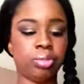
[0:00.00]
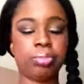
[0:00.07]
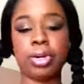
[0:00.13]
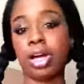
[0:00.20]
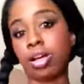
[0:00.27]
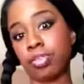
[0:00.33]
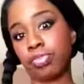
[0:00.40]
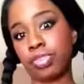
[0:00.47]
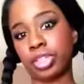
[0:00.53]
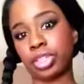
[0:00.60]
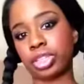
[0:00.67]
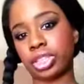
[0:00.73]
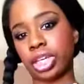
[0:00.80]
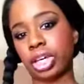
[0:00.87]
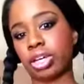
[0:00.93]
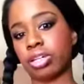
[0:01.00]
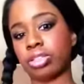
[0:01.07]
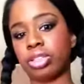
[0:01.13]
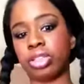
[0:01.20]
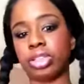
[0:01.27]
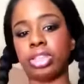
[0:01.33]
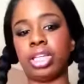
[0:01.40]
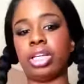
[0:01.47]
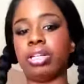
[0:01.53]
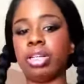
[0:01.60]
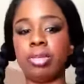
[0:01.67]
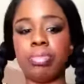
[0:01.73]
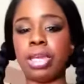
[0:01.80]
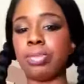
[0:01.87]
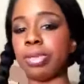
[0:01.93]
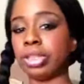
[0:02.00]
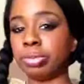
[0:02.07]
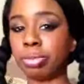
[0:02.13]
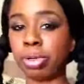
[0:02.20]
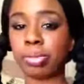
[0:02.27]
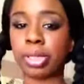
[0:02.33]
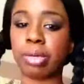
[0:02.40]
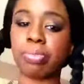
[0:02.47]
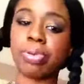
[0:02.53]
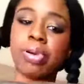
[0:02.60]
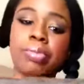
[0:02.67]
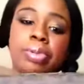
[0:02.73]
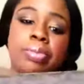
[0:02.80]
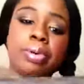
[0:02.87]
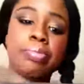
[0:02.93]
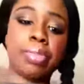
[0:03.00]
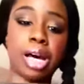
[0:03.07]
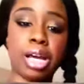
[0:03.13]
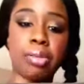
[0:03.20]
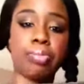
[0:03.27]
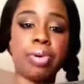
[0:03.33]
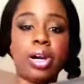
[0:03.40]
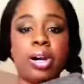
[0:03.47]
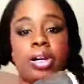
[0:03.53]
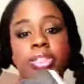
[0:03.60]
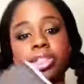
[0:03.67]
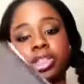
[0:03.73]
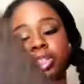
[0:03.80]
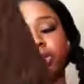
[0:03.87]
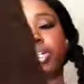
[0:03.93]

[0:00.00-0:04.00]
But I'll fix that, I'll adjust it, and then maybe it's probably a problem on my part.